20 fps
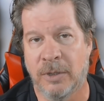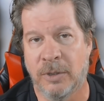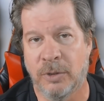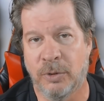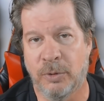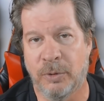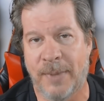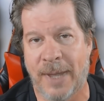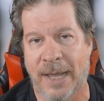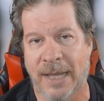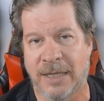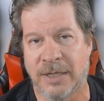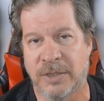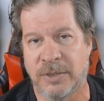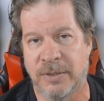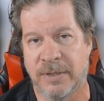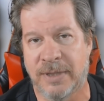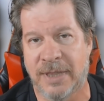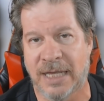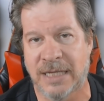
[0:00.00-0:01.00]
who back in
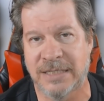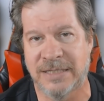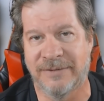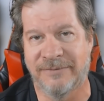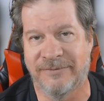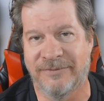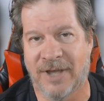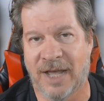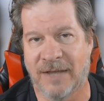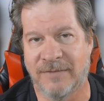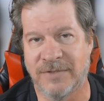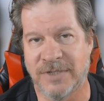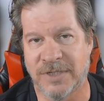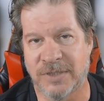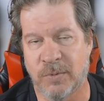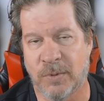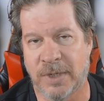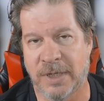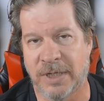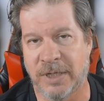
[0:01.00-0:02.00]
2005
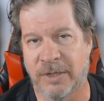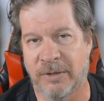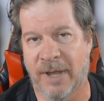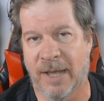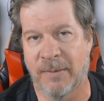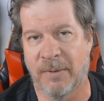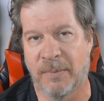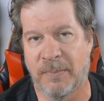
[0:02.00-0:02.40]
just wanted to grab